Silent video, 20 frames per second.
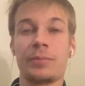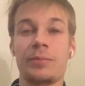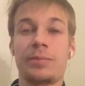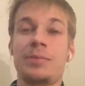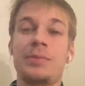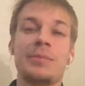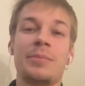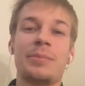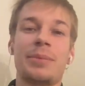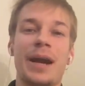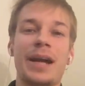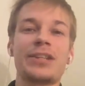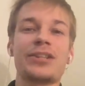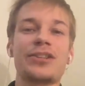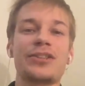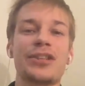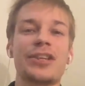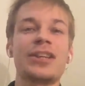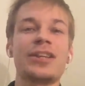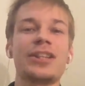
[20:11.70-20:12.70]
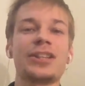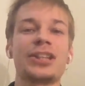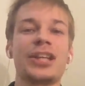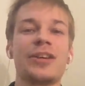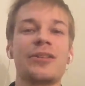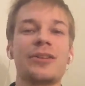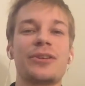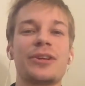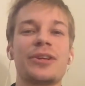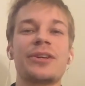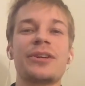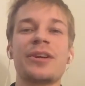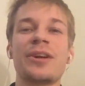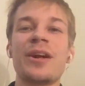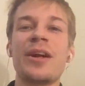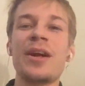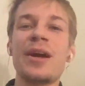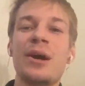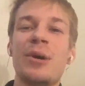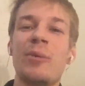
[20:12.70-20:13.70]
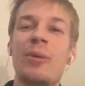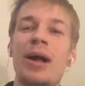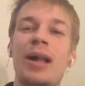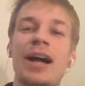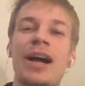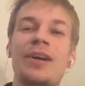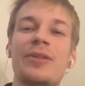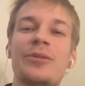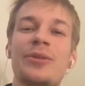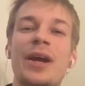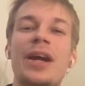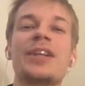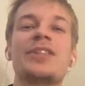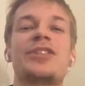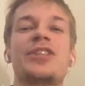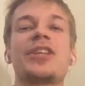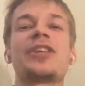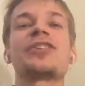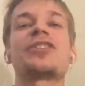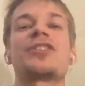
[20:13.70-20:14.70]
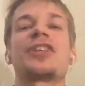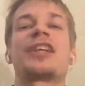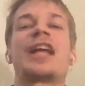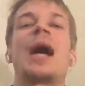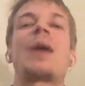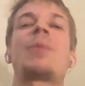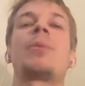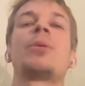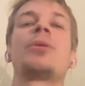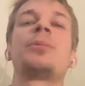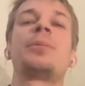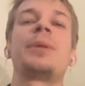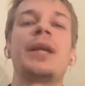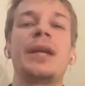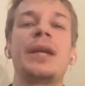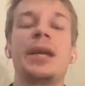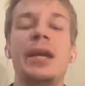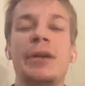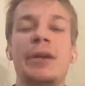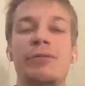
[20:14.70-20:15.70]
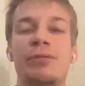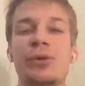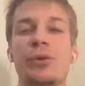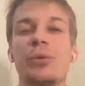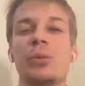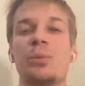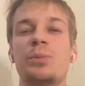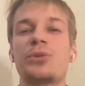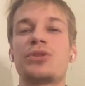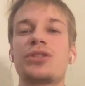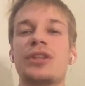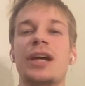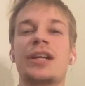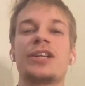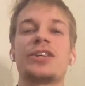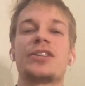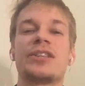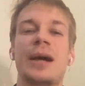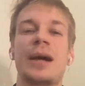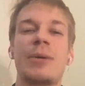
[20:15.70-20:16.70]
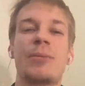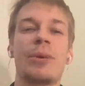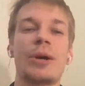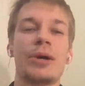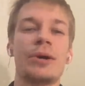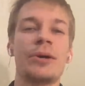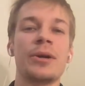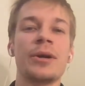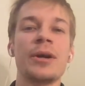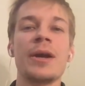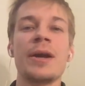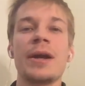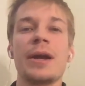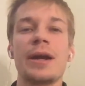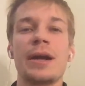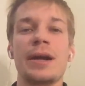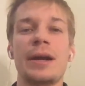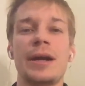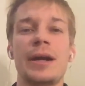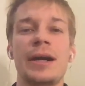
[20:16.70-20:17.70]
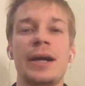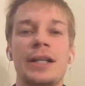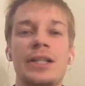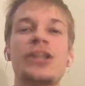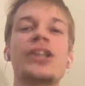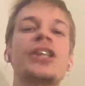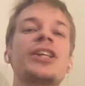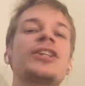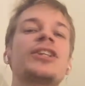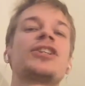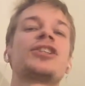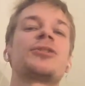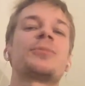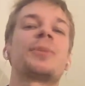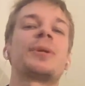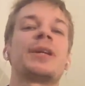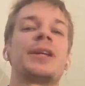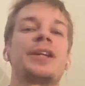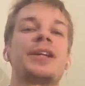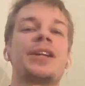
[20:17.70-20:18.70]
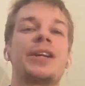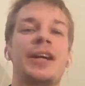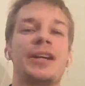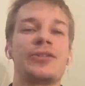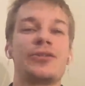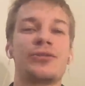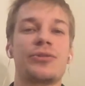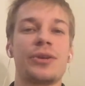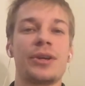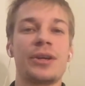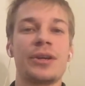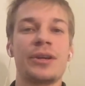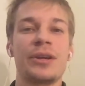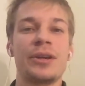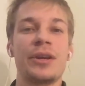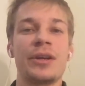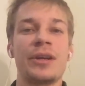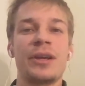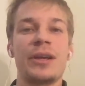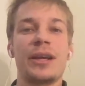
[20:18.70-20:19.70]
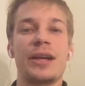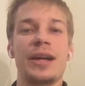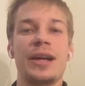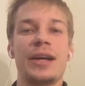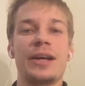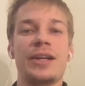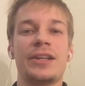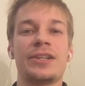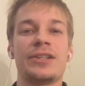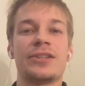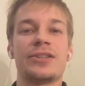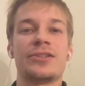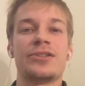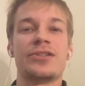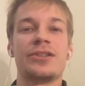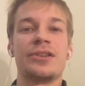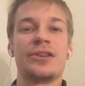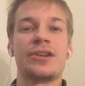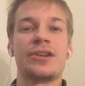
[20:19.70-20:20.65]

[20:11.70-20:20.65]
Practice English, I think. Well, the ideal setup would be if you study somewhere in an English-speaking country, and